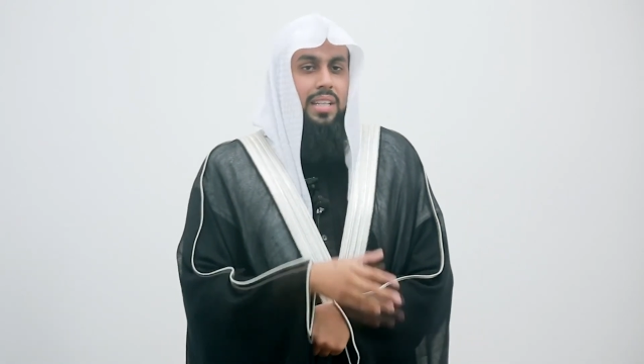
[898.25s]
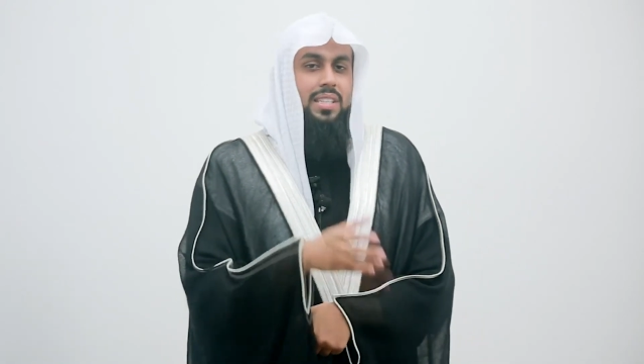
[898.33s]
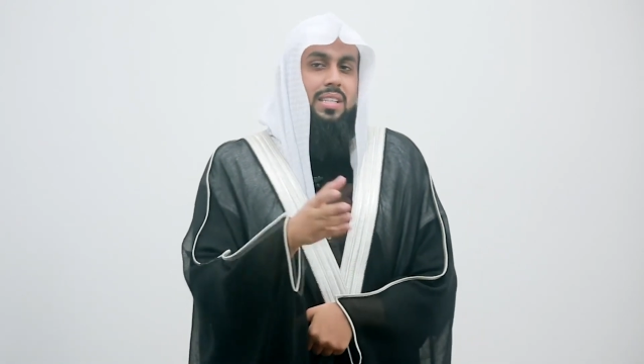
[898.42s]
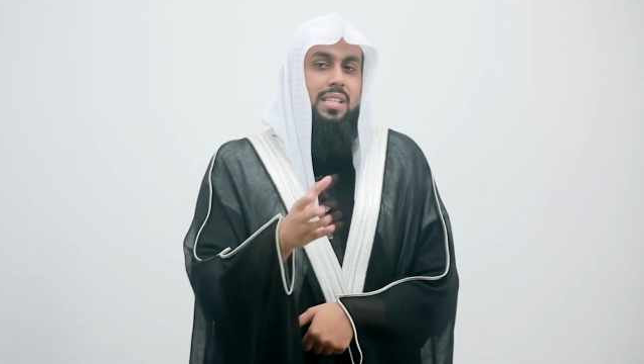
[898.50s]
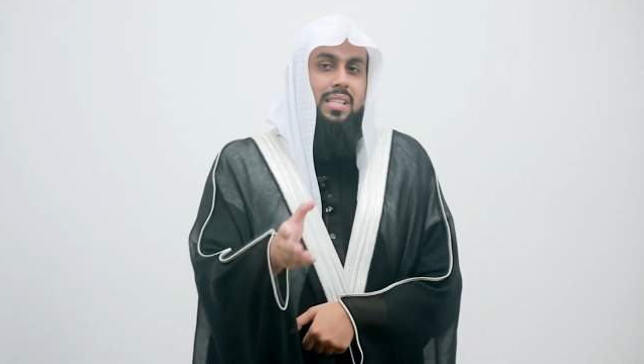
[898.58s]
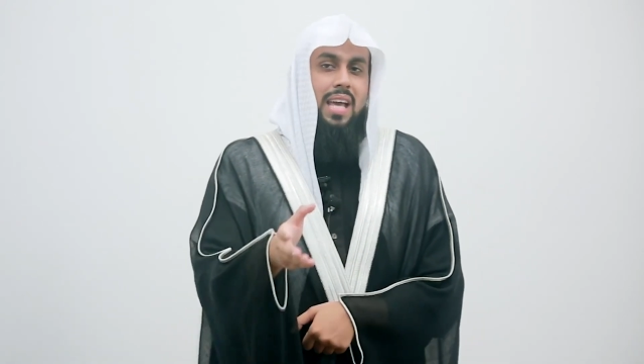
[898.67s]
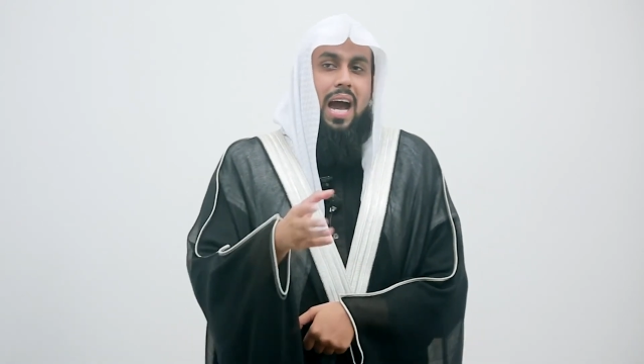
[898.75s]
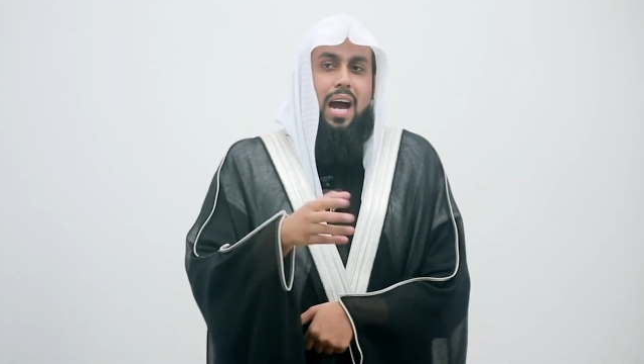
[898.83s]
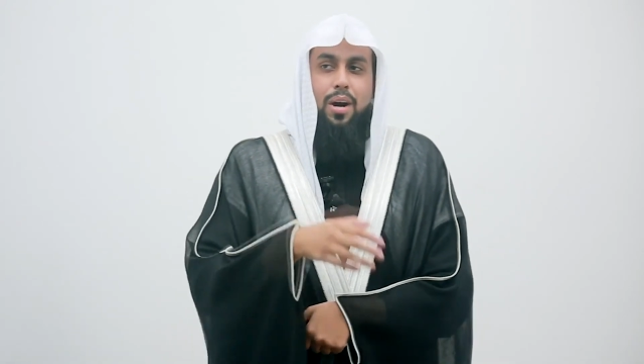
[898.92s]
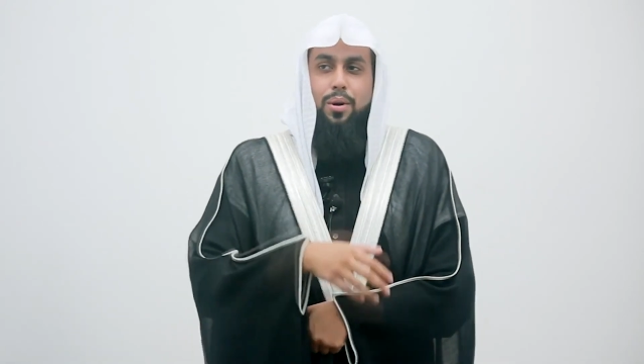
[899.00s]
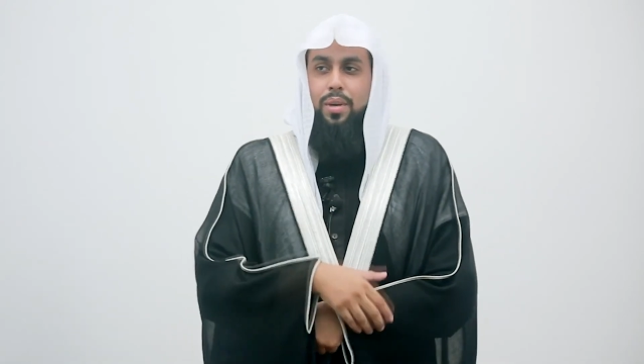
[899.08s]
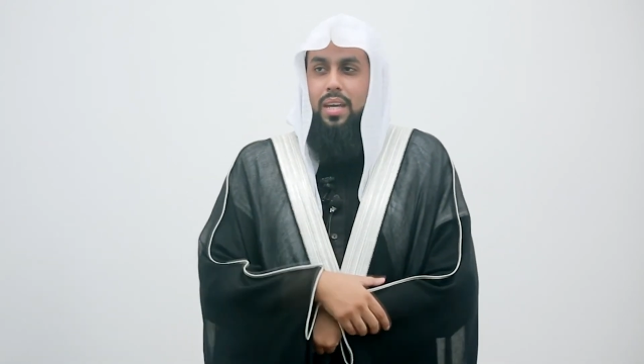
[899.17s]
just as
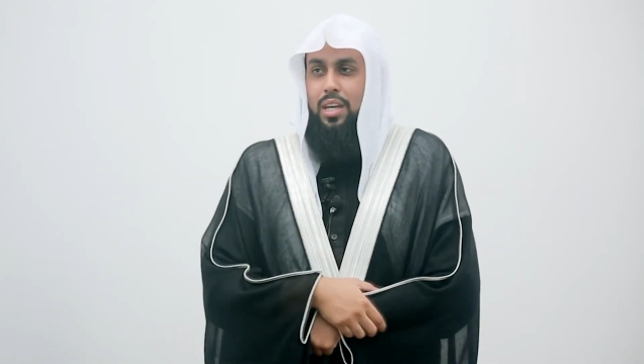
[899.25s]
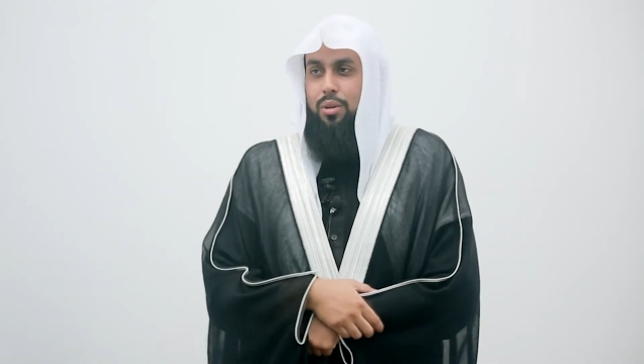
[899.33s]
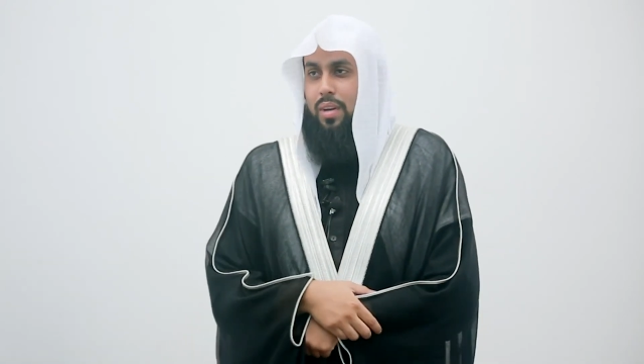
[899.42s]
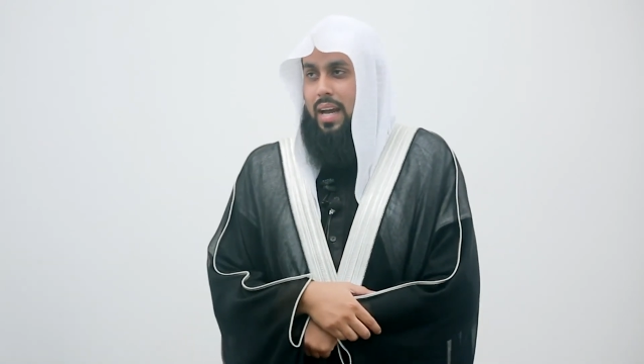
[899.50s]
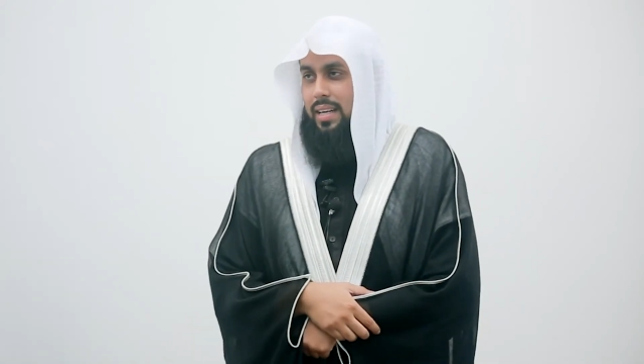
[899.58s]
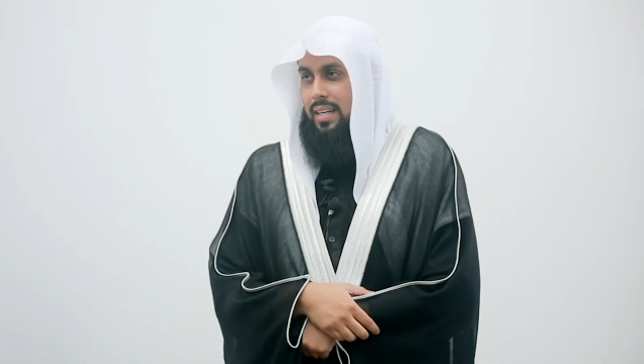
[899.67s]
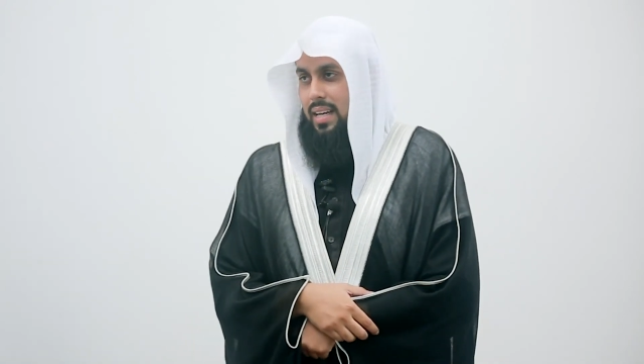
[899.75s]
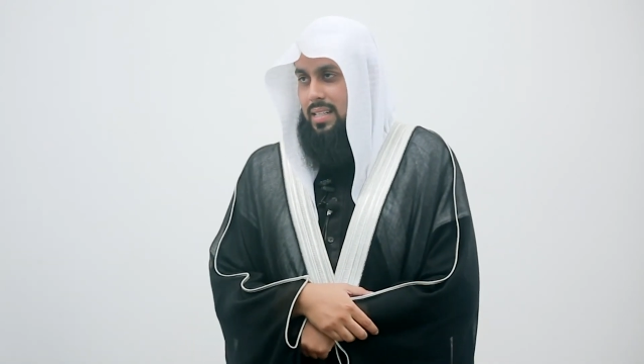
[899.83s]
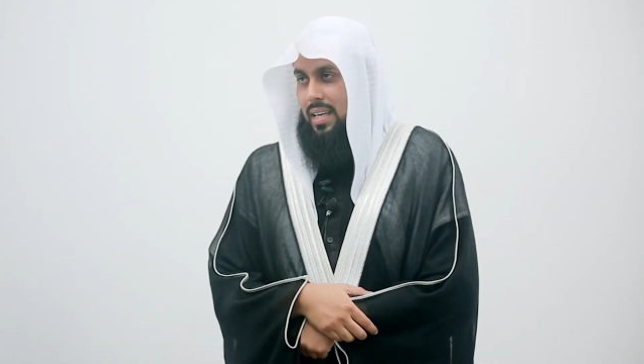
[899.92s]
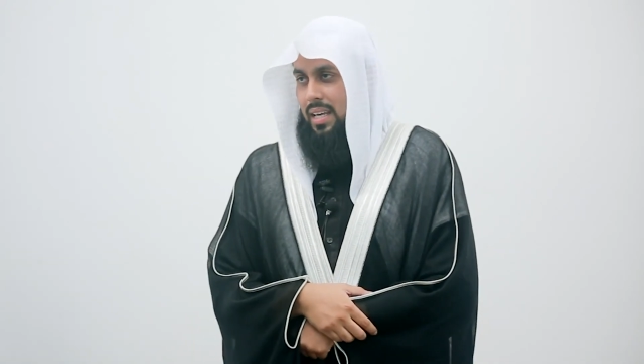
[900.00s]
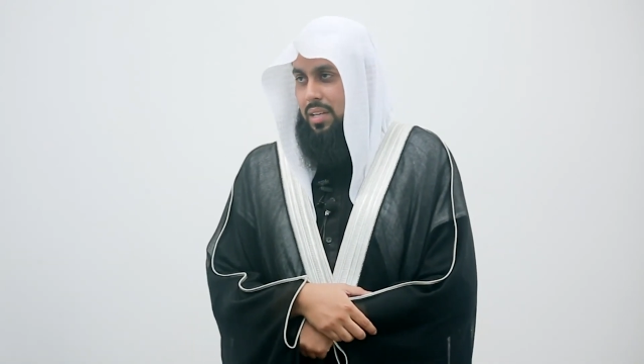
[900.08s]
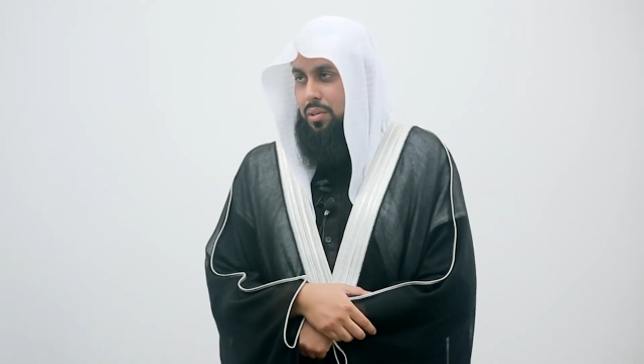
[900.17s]
how He united
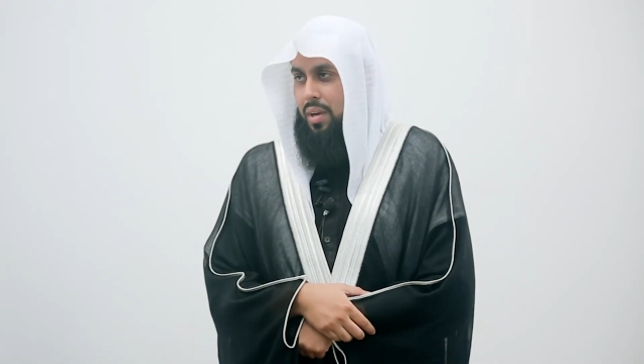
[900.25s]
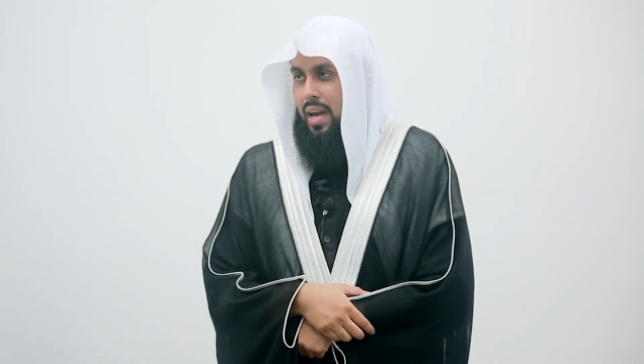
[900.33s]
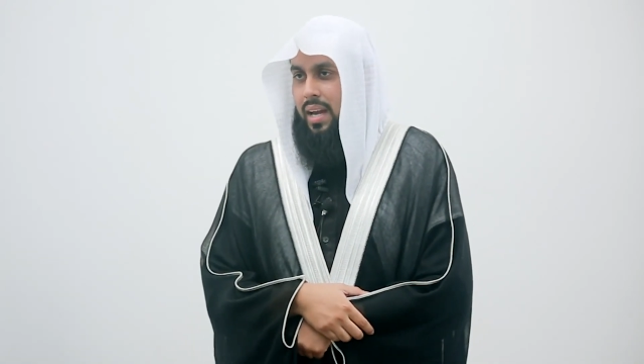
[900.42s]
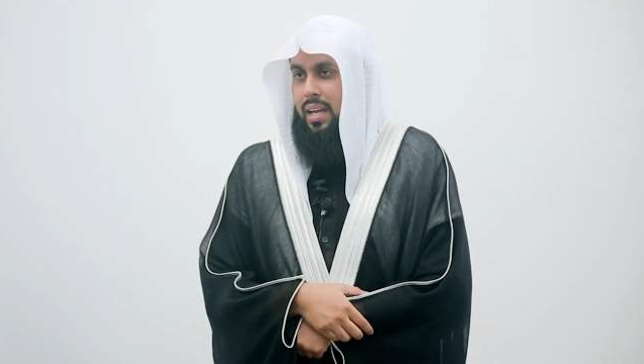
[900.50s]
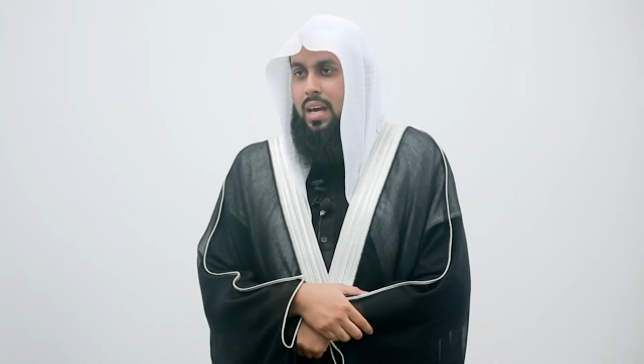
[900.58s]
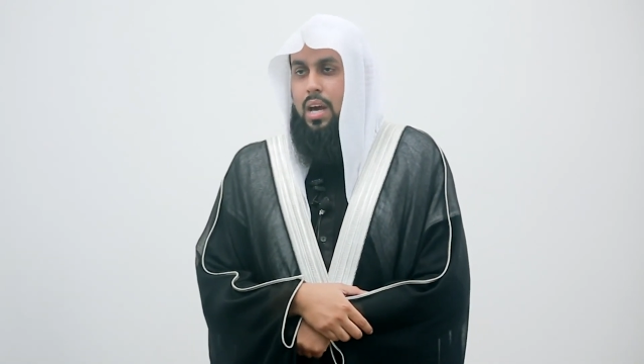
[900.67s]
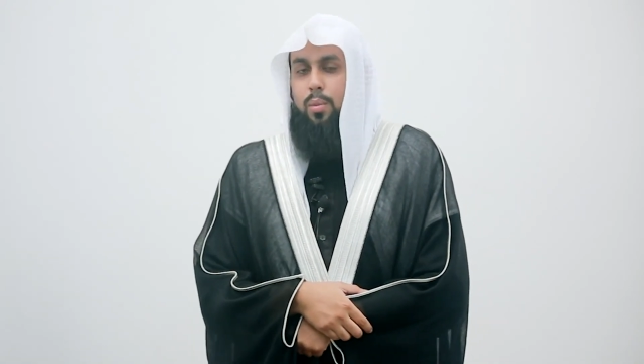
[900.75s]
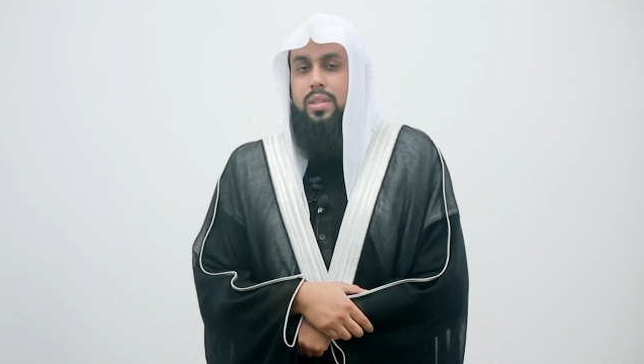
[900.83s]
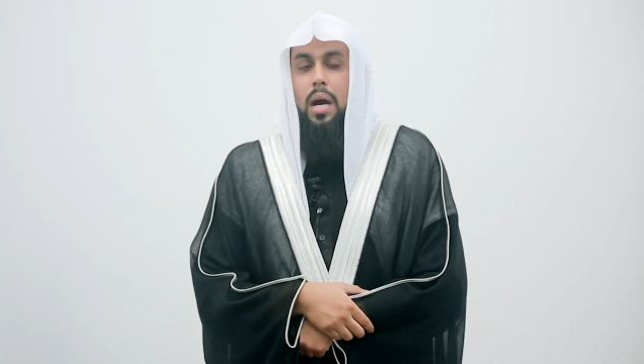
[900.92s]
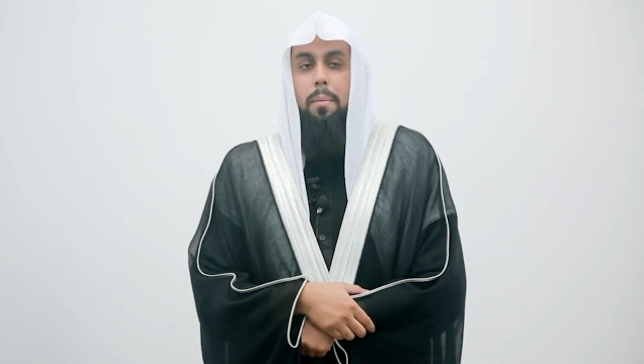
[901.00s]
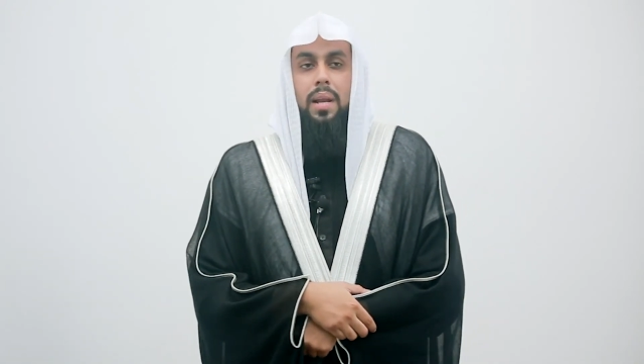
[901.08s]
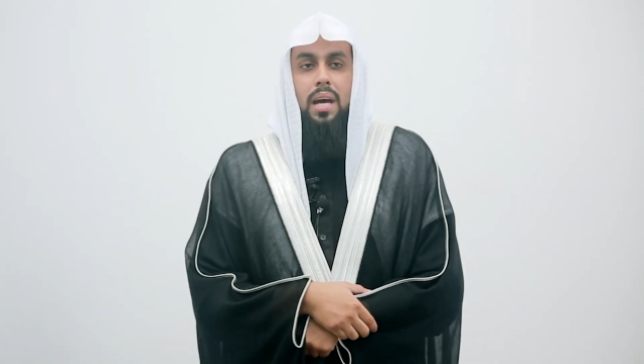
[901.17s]
us here tonight with our